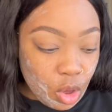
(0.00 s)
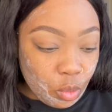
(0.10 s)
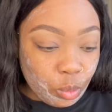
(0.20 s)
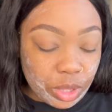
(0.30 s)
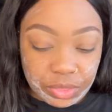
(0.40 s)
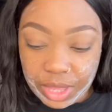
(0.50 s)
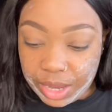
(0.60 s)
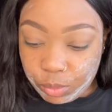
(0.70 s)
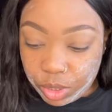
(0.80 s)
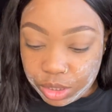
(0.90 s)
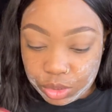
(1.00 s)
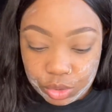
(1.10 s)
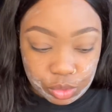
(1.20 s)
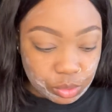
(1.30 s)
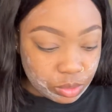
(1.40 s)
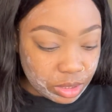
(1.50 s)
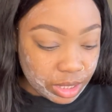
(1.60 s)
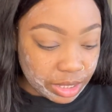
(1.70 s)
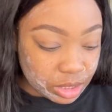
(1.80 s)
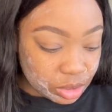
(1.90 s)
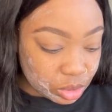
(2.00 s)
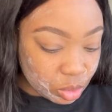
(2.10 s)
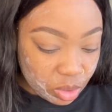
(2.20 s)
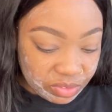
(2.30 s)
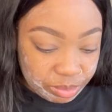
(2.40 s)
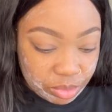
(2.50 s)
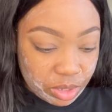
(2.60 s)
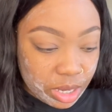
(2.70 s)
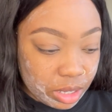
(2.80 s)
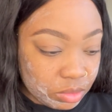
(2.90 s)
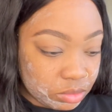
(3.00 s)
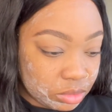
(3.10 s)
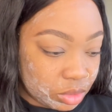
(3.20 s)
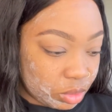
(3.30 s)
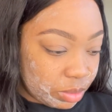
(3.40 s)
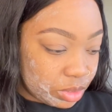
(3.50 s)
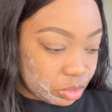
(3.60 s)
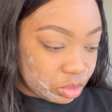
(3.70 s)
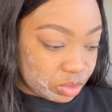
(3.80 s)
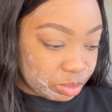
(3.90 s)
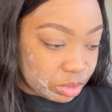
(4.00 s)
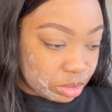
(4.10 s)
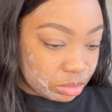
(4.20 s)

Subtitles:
with, I want to do like a soft brown. Do I want to do a soft brown?